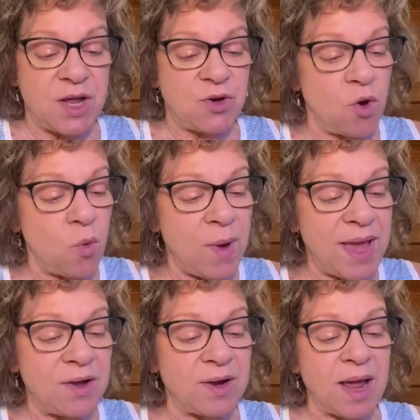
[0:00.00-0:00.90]
No
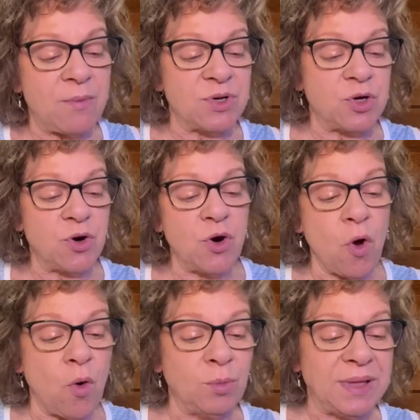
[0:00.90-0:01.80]
way could I return
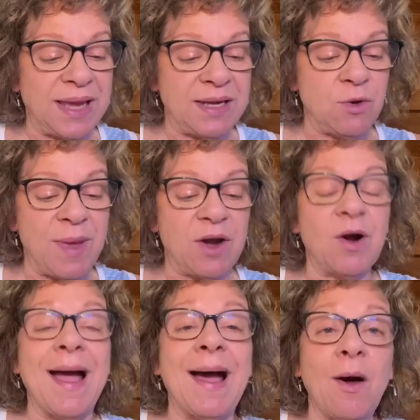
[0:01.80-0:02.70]
home late, no
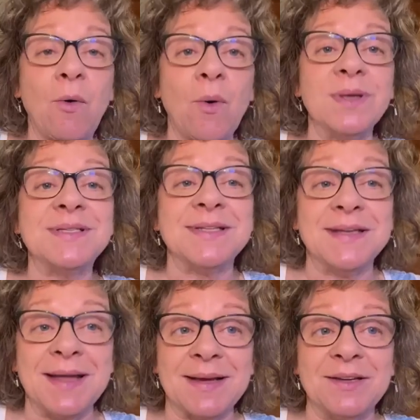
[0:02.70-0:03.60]
matter how
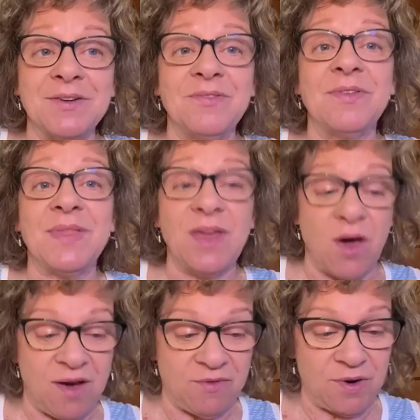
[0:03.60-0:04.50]
seductive the
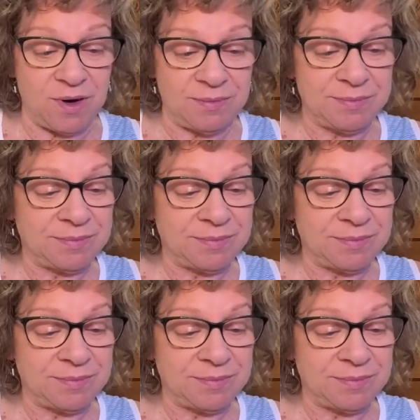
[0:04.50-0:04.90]
offer.